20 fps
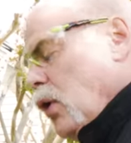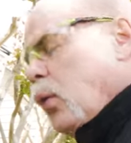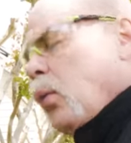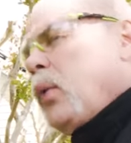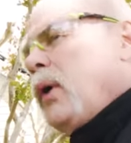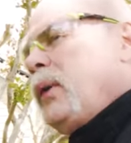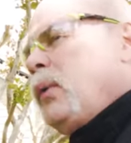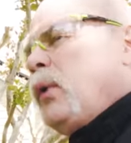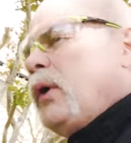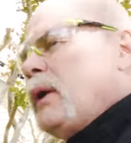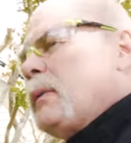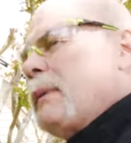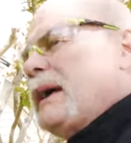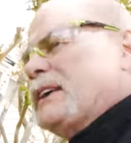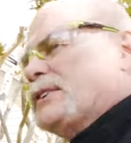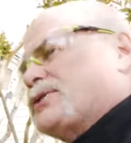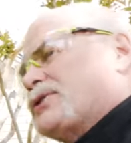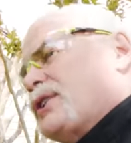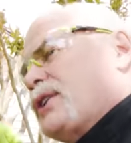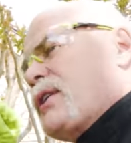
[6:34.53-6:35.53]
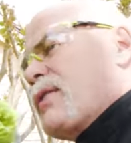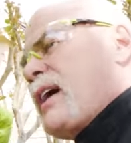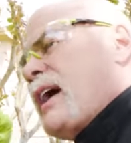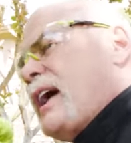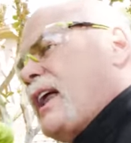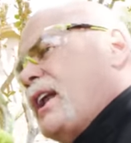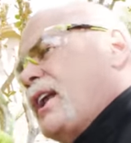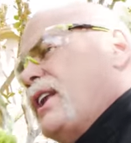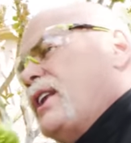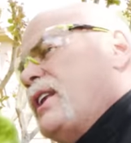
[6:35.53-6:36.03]
we wanna make sure
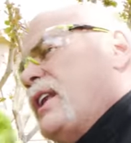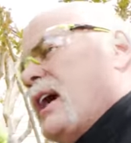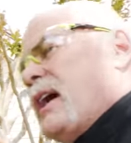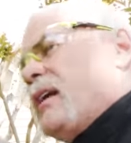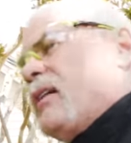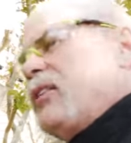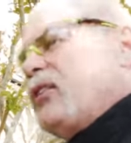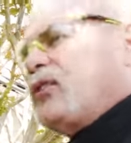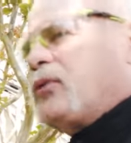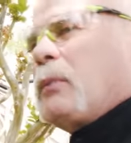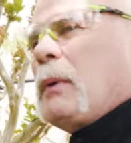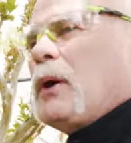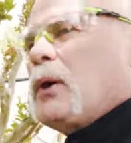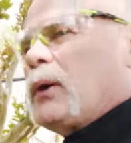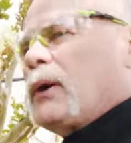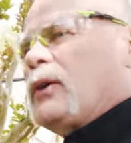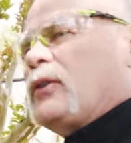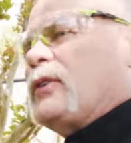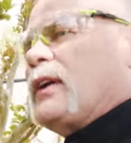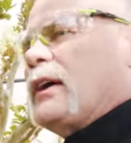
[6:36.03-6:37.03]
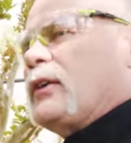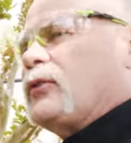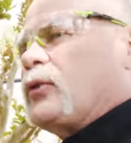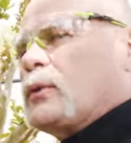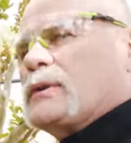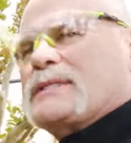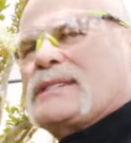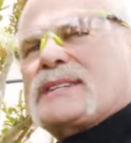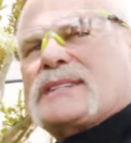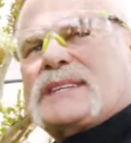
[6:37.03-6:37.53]
that none of the smoke goes down
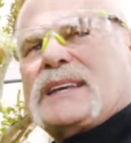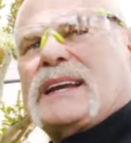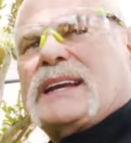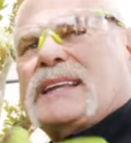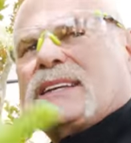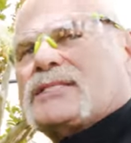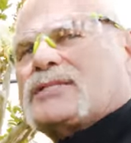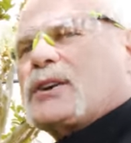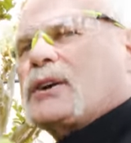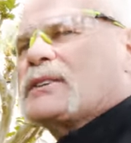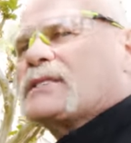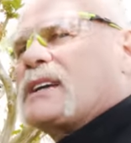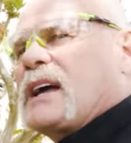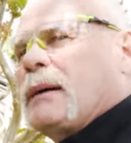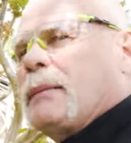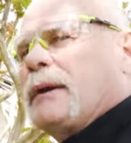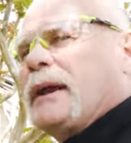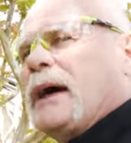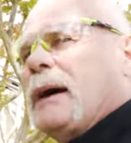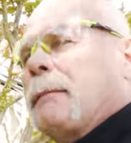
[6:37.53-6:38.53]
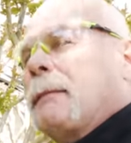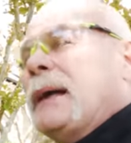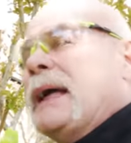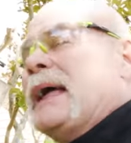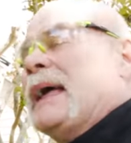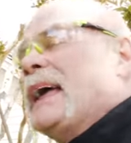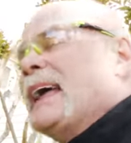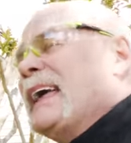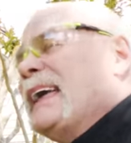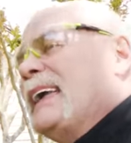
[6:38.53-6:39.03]
towards the city and starts coming up
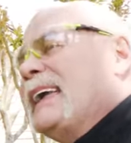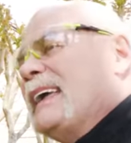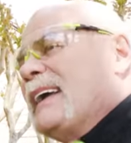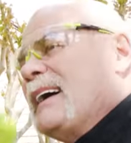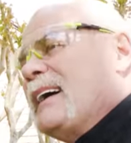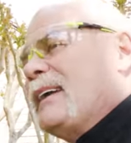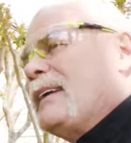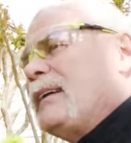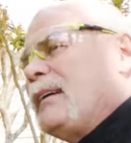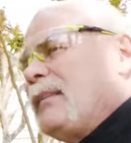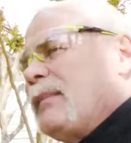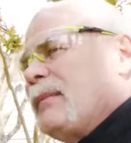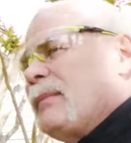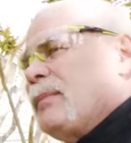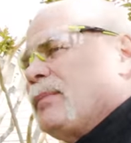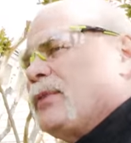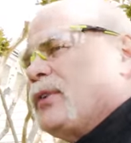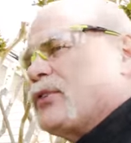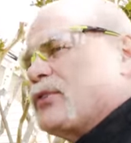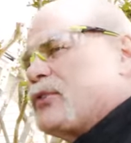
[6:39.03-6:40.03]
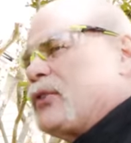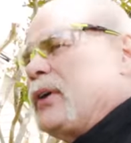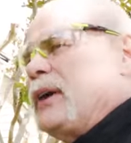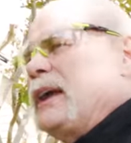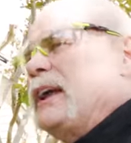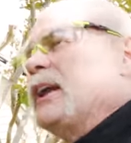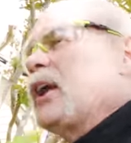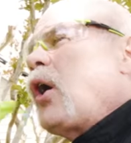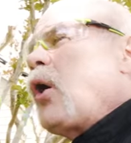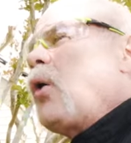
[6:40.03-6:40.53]
in the
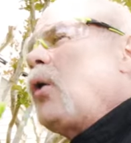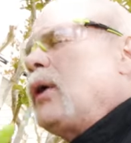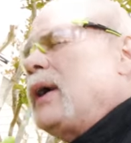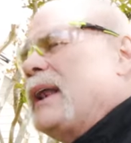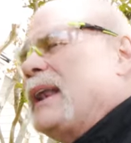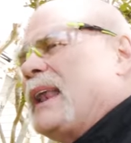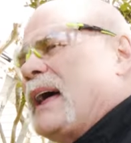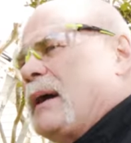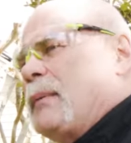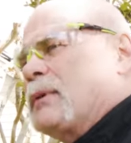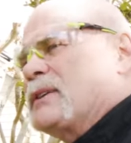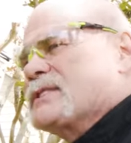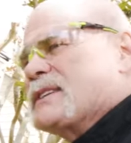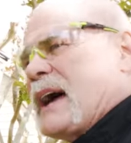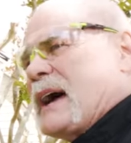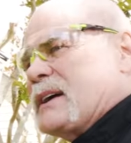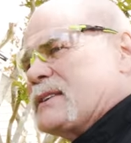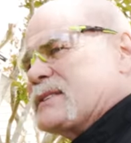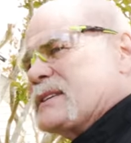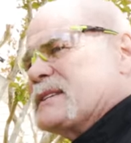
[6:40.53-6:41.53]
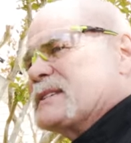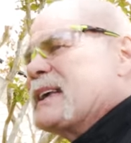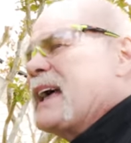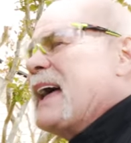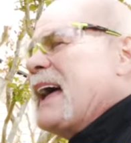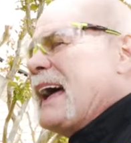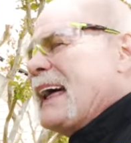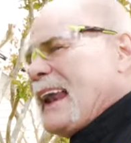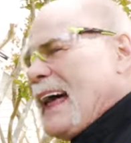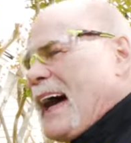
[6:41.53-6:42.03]
street or in neighbors' houses,
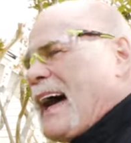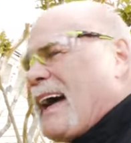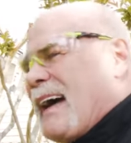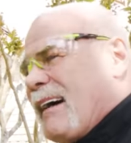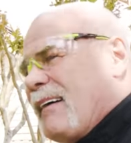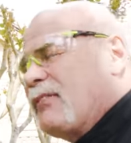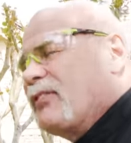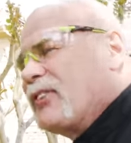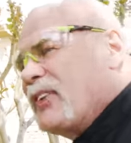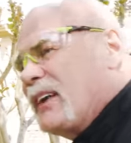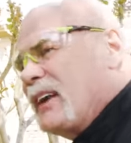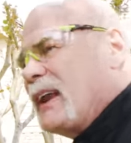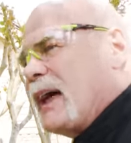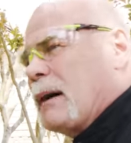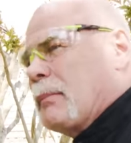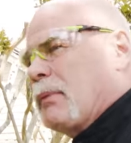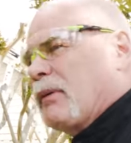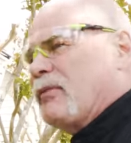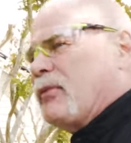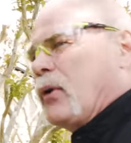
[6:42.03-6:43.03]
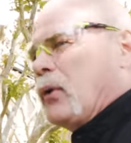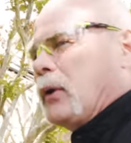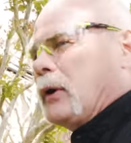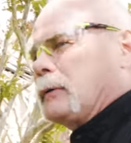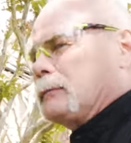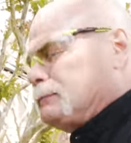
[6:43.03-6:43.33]
and I have seen that before.